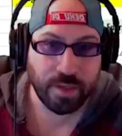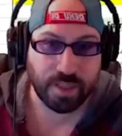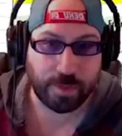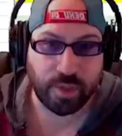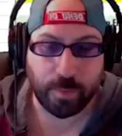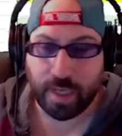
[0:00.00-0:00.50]

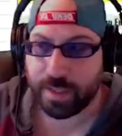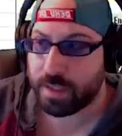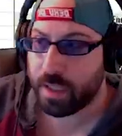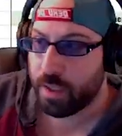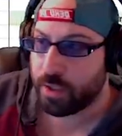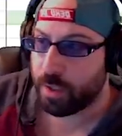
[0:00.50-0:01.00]
What's up,
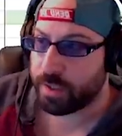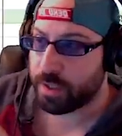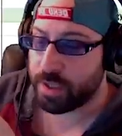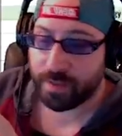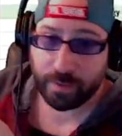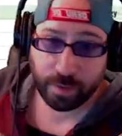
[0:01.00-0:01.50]
Doombots? Tony
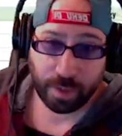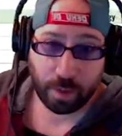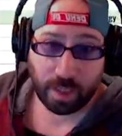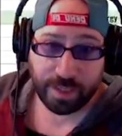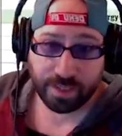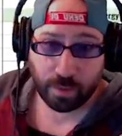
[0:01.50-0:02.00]
Scungili with another
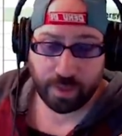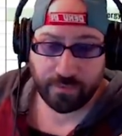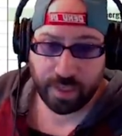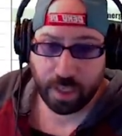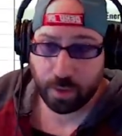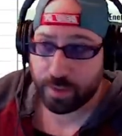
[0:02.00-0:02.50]
ISO 8
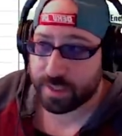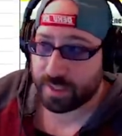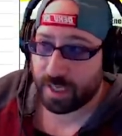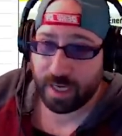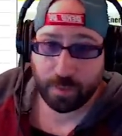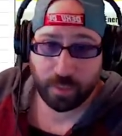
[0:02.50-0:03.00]
video, this
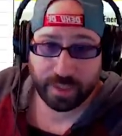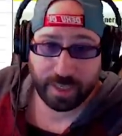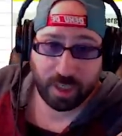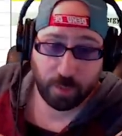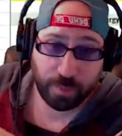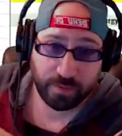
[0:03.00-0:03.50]
time with the
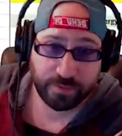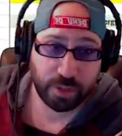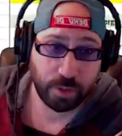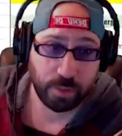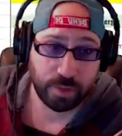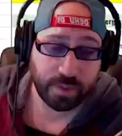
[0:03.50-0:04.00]
help of
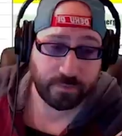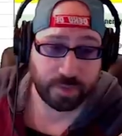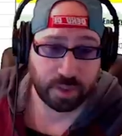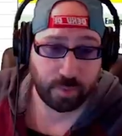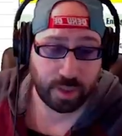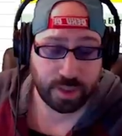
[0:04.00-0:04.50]
two
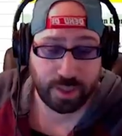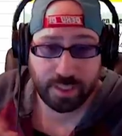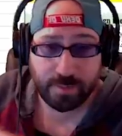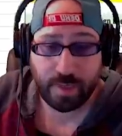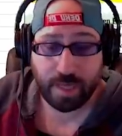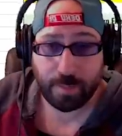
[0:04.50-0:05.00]
different
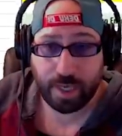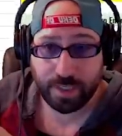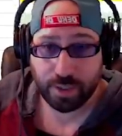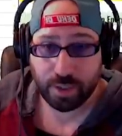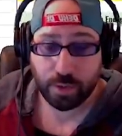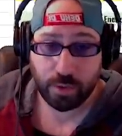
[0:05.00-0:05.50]
spreadsheets made by
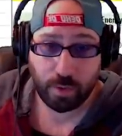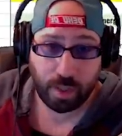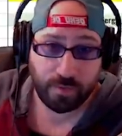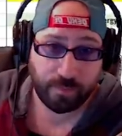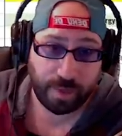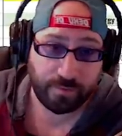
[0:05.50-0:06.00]
two
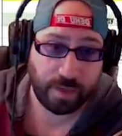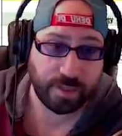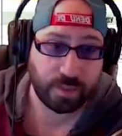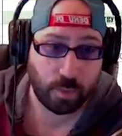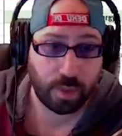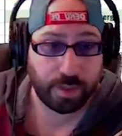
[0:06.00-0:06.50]
of my
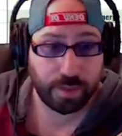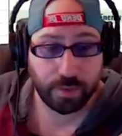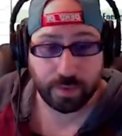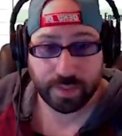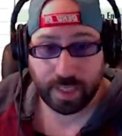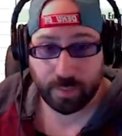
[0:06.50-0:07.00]
friends. One,
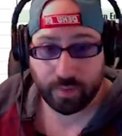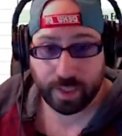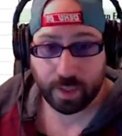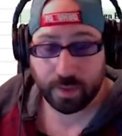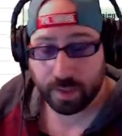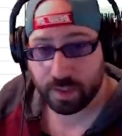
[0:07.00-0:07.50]
Yuletide
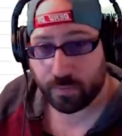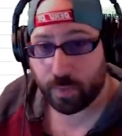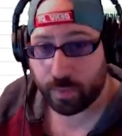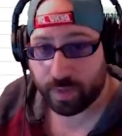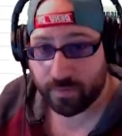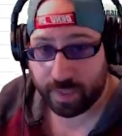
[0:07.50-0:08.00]
Bringer, is the one
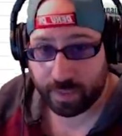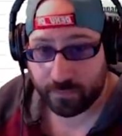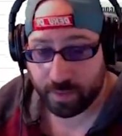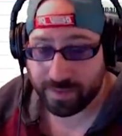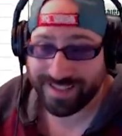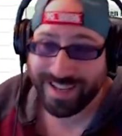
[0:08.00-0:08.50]
we're going to look at
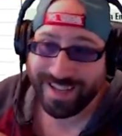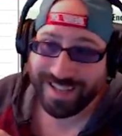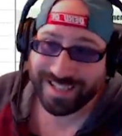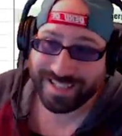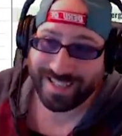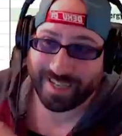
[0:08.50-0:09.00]
first.
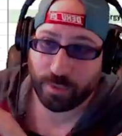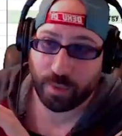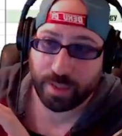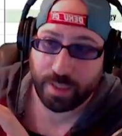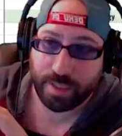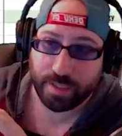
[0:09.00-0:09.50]
Second
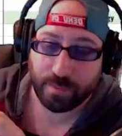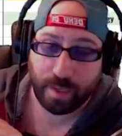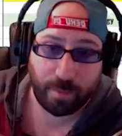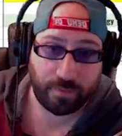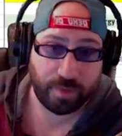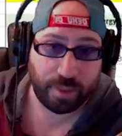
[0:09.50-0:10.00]
one is by
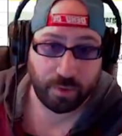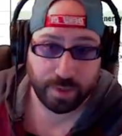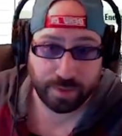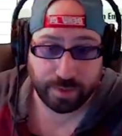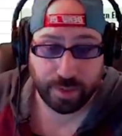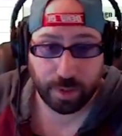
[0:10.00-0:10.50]
my friend
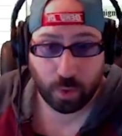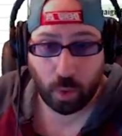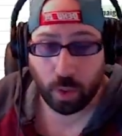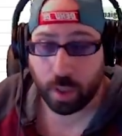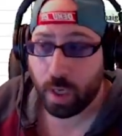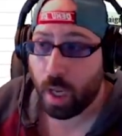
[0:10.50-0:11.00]
Grizzle to the
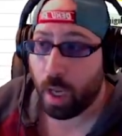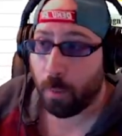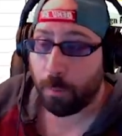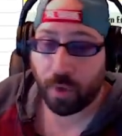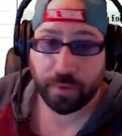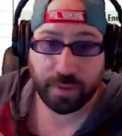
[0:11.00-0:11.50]
Core.
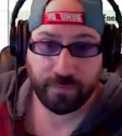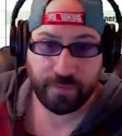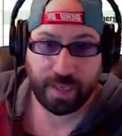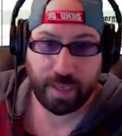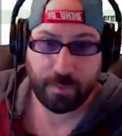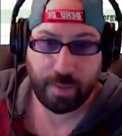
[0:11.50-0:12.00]
Both of
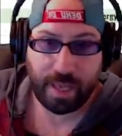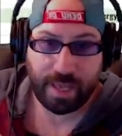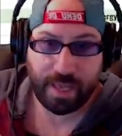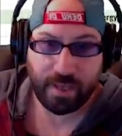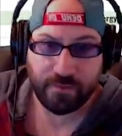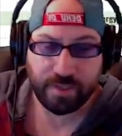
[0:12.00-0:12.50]
them
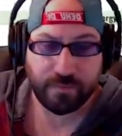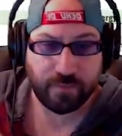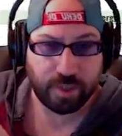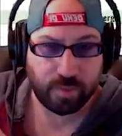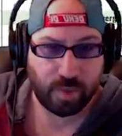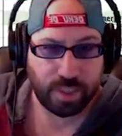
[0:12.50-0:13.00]
have
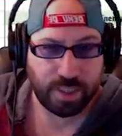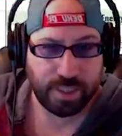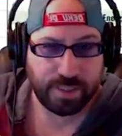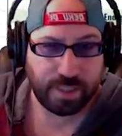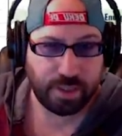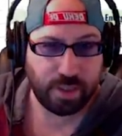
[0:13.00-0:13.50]
different
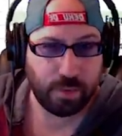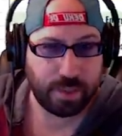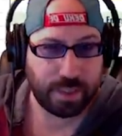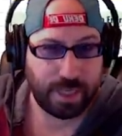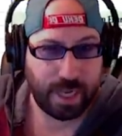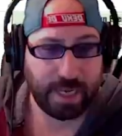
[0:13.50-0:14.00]
spreadsheets that do
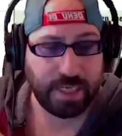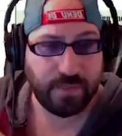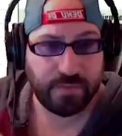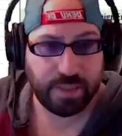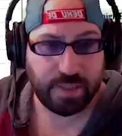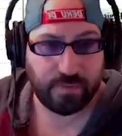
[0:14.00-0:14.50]
kind
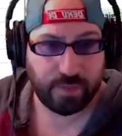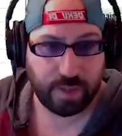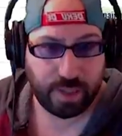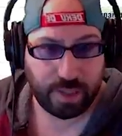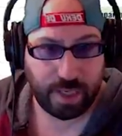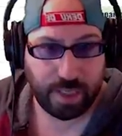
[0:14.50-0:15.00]
of a
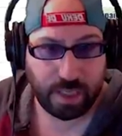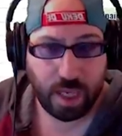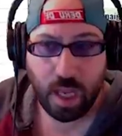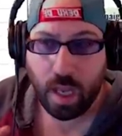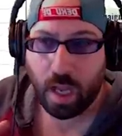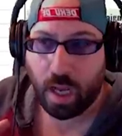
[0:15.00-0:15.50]
different thing,
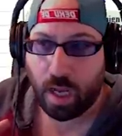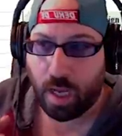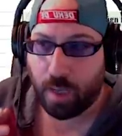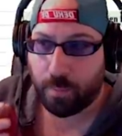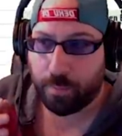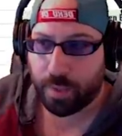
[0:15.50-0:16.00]

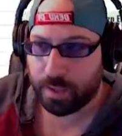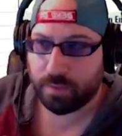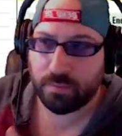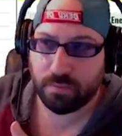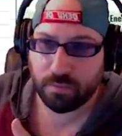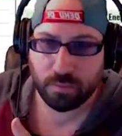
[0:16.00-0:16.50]
uh, but
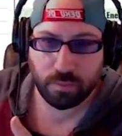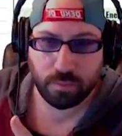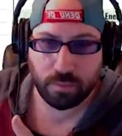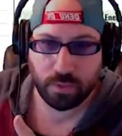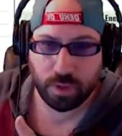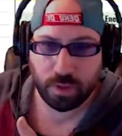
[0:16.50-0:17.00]

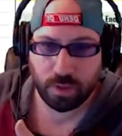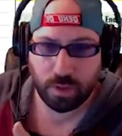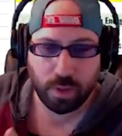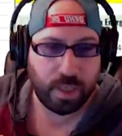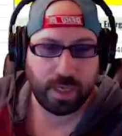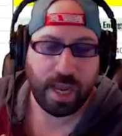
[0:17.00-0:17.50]

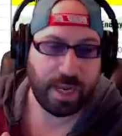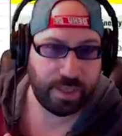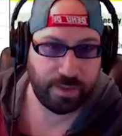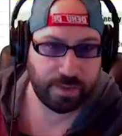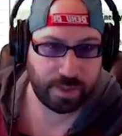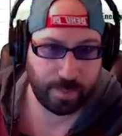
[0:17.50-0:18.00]
you can kind of
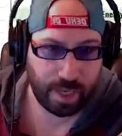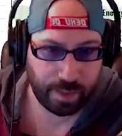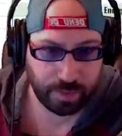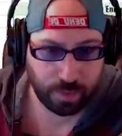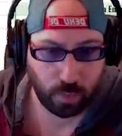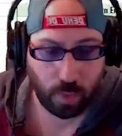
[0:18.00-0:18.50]
use them how
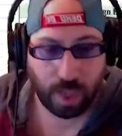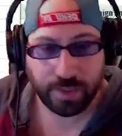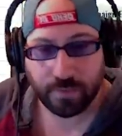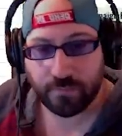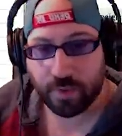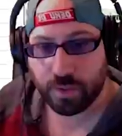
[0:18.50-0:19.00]
you want.
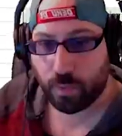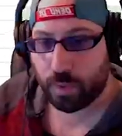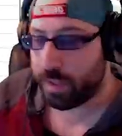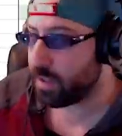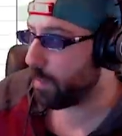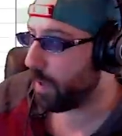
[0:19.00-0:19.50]
The first
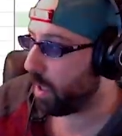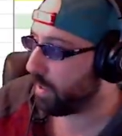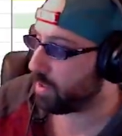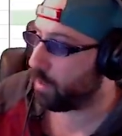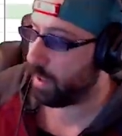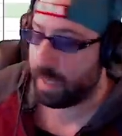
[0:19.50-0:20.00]
one is about
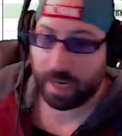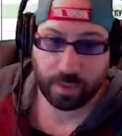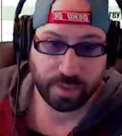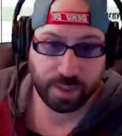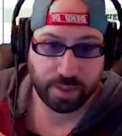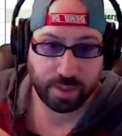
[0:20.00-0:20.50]
ISO 8
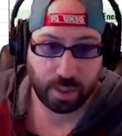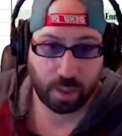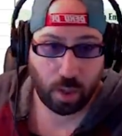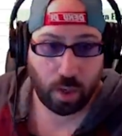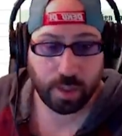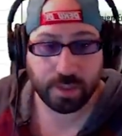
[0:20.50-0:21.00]
acquisition and
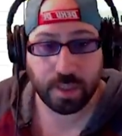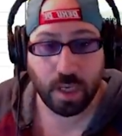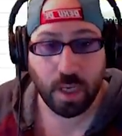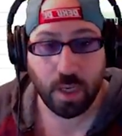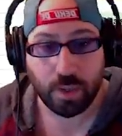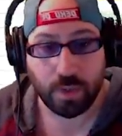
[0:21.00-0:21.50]
cost.
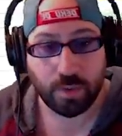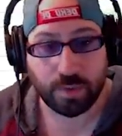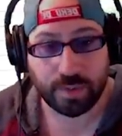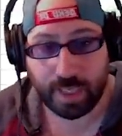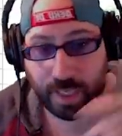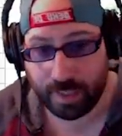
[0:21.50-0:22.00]

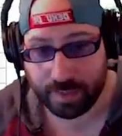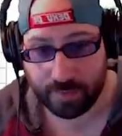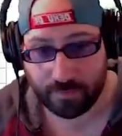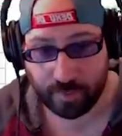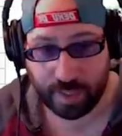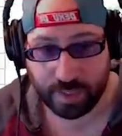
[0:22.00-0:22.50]
Yuletide, information
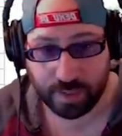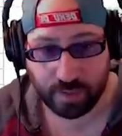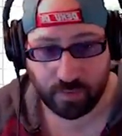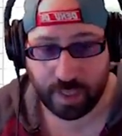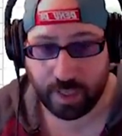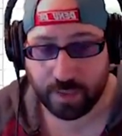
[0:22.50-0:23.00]
information's
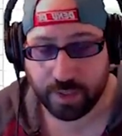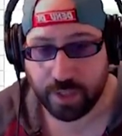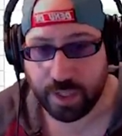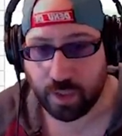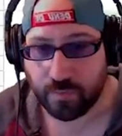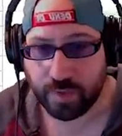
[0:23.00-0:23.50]
right on the
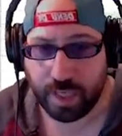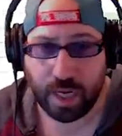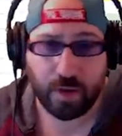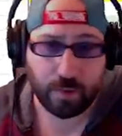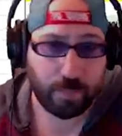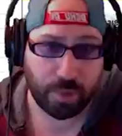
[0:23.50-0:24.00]
sheet over
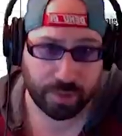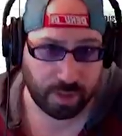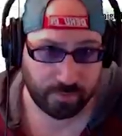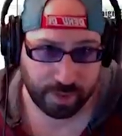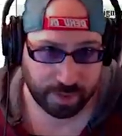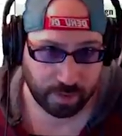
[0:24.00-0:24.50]
there, and both of
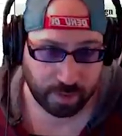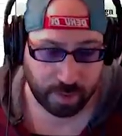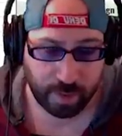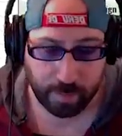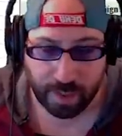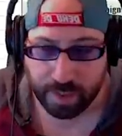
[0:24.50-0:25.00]
the links are going to
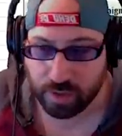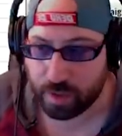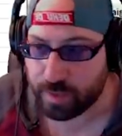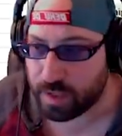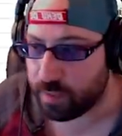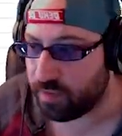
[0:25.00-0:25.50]
be in my
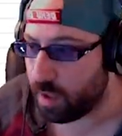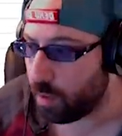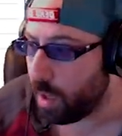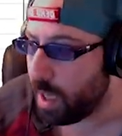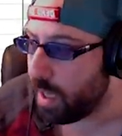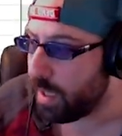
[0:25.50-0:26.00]
descriptions
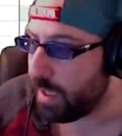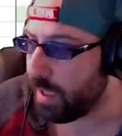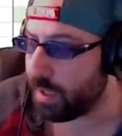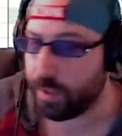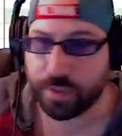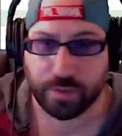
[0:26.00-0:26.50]
below he
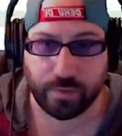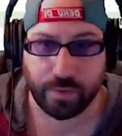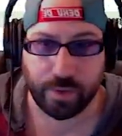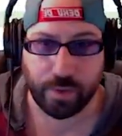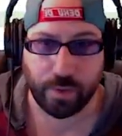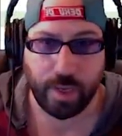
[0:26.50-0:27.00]
goes
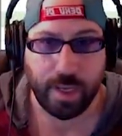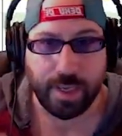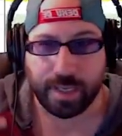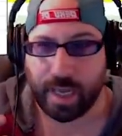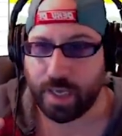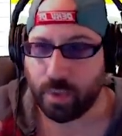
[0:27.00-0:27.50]
through
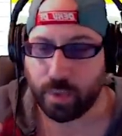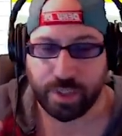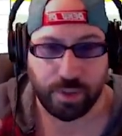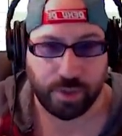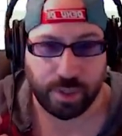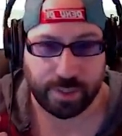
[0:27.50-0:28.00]
kind of what
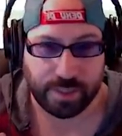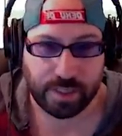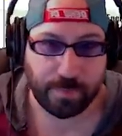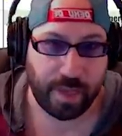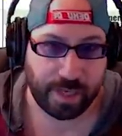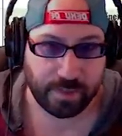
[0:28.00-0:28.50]
you should
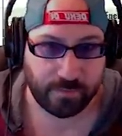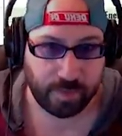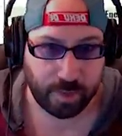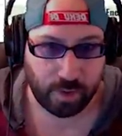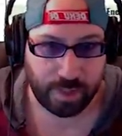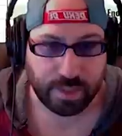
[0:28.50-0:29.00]
expect
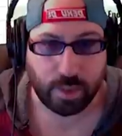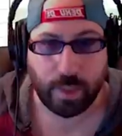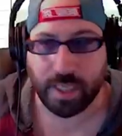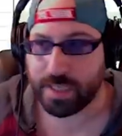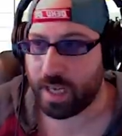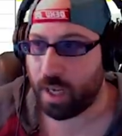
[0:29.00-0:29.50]
from your
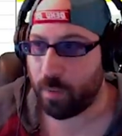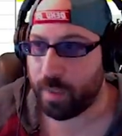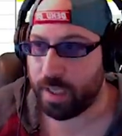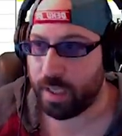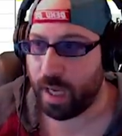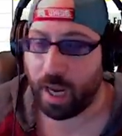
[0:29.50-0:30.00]
iso8s, how
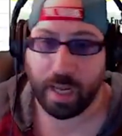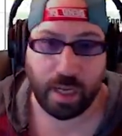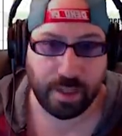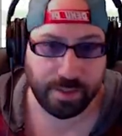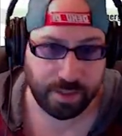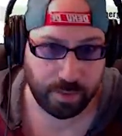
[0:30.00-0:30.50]
many
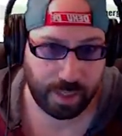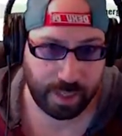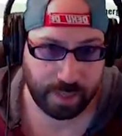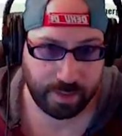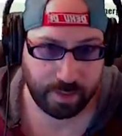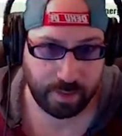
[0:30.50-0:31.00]
ions you
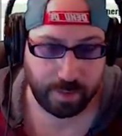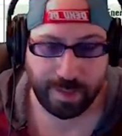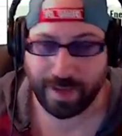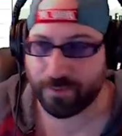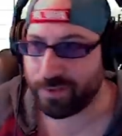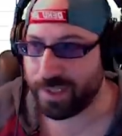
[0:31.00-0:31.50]
get
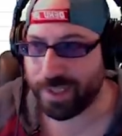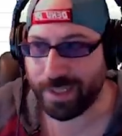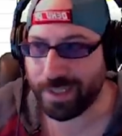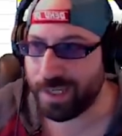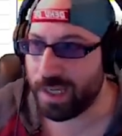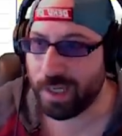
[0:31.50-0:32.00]

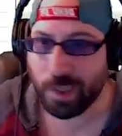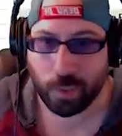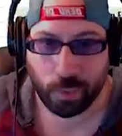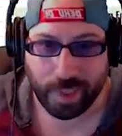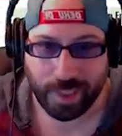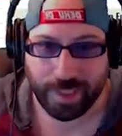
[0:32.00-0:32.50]
every
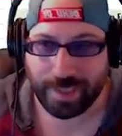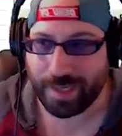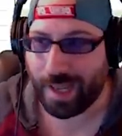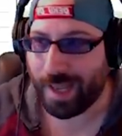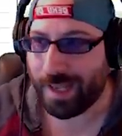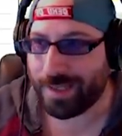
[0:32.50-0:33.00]
week,
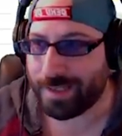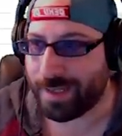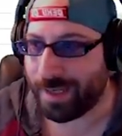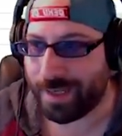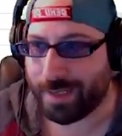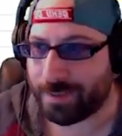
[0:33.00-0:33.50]
and
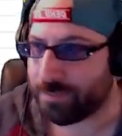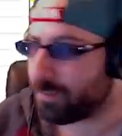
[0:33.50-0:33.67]
uh,